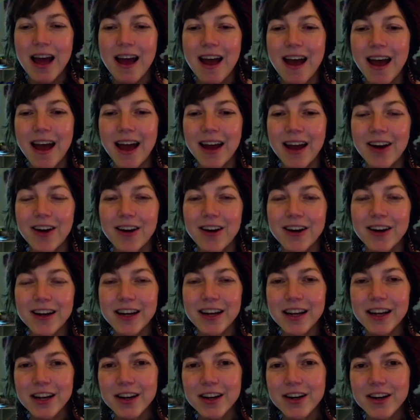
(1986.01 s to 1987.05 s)
And our
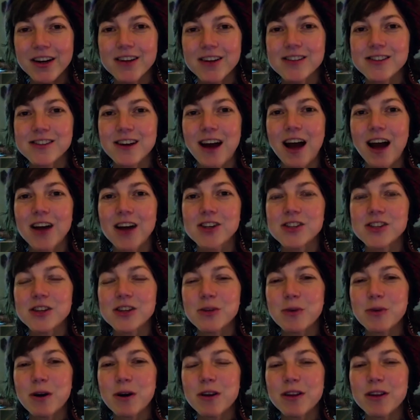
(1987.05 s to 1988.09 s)
ears are actually
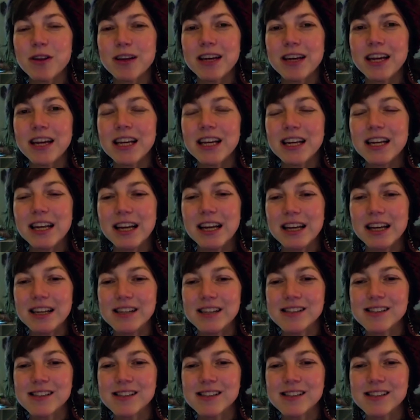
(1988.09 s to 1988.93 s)
where the kidney is.